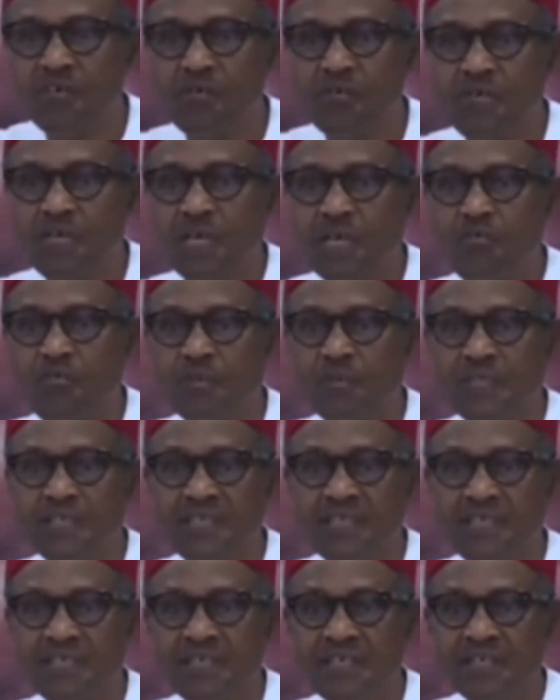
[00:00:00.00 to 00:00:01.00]
the hands of the
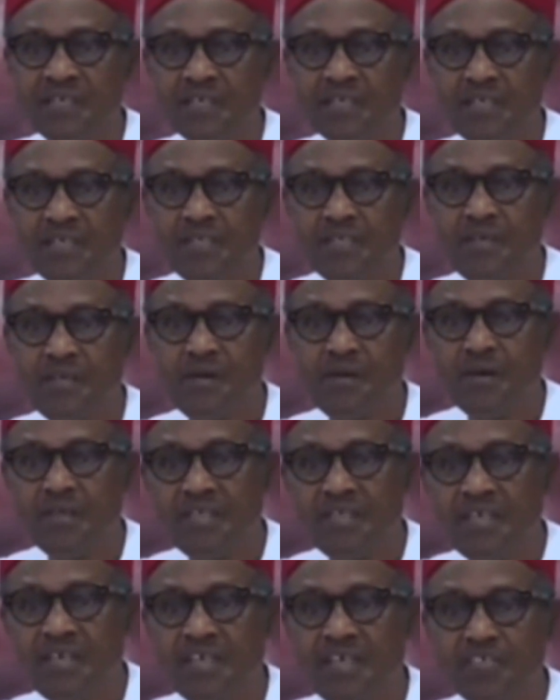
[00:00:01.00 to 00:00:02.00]
government then?
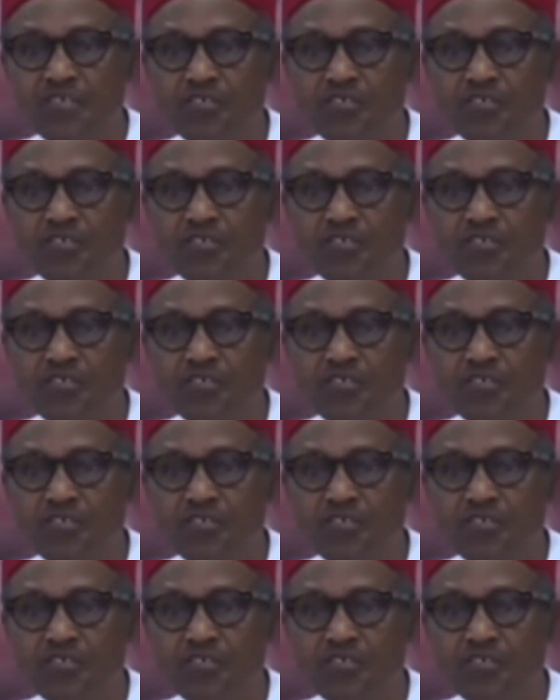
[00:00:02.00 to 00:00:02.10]
They were